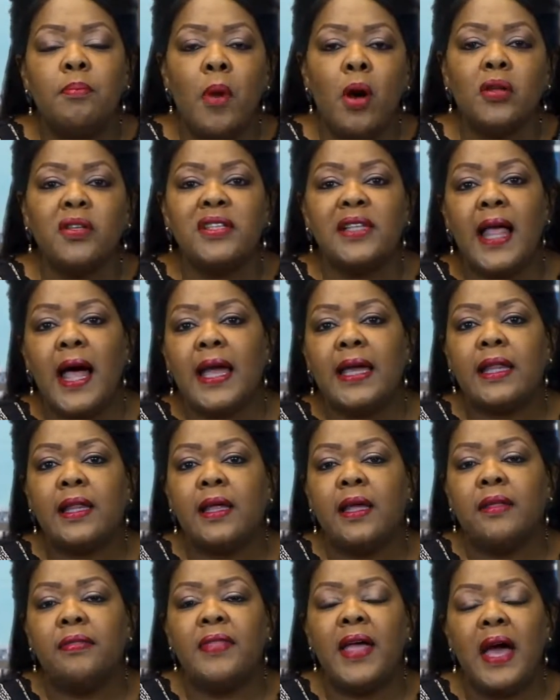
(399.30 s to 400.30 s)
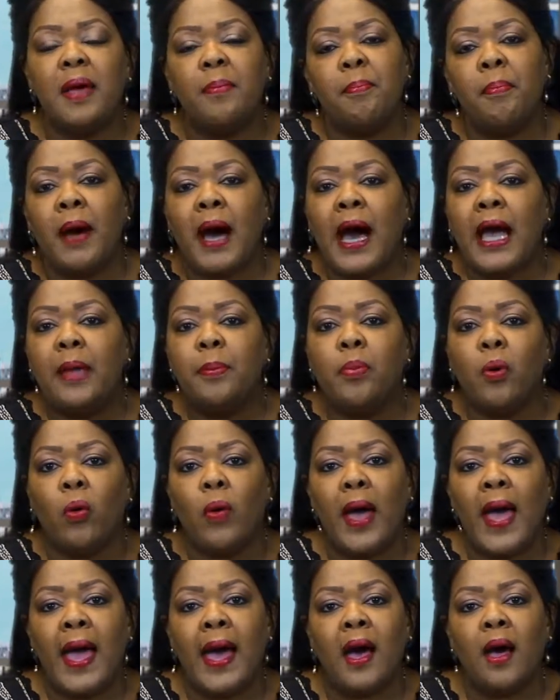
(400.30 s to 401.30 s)
most likely that
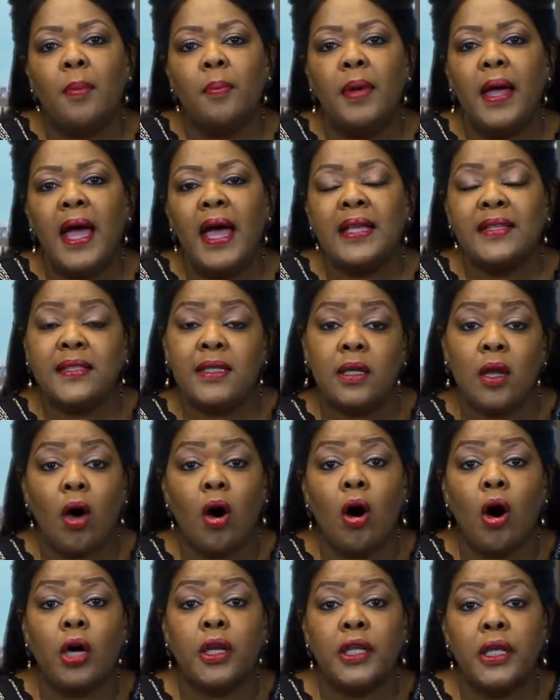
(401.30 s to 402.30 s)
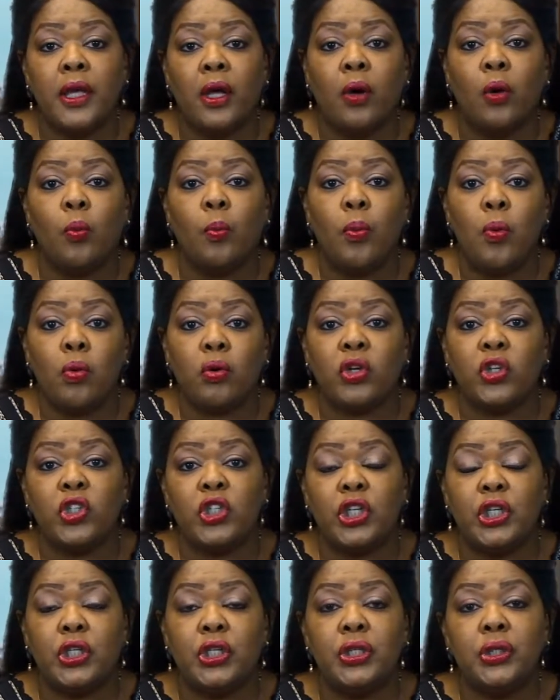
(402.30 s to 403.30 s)
Bible app has an audio
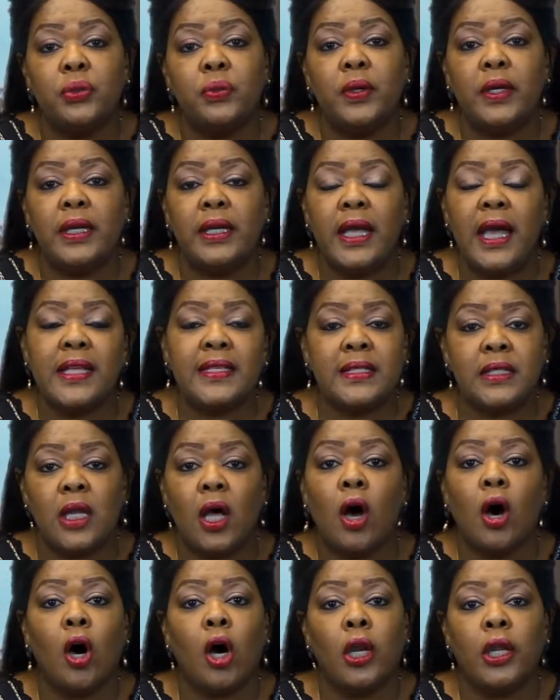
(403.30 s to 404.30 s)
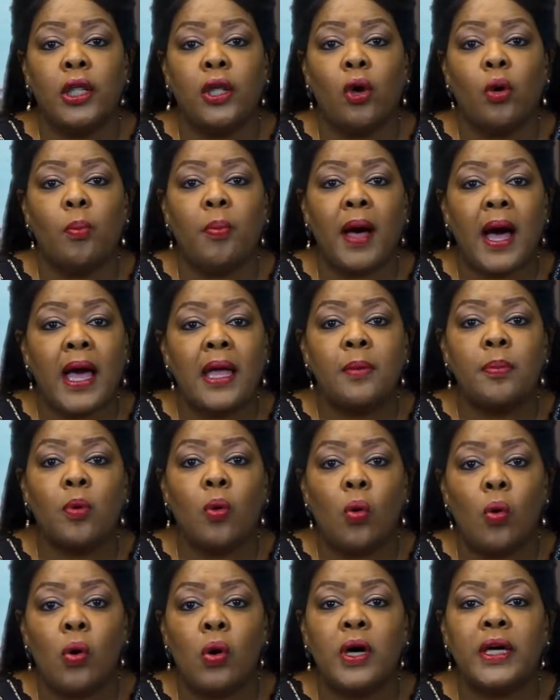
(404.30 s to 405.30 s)
portion to it, has an audio
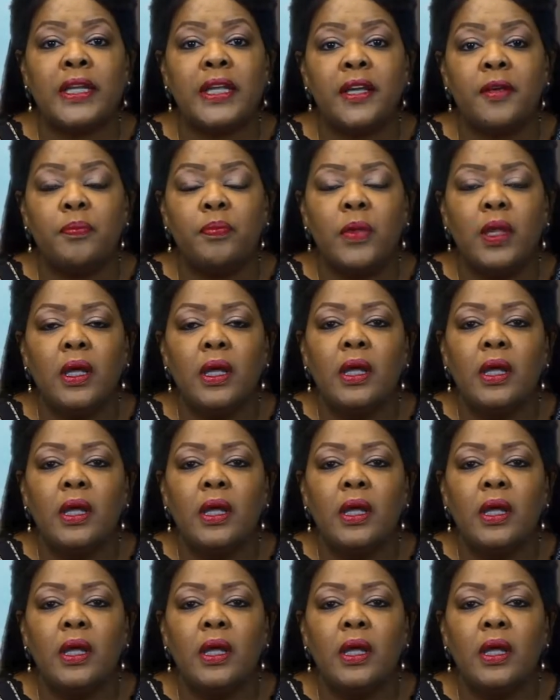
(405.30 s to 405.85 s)
Bible on it.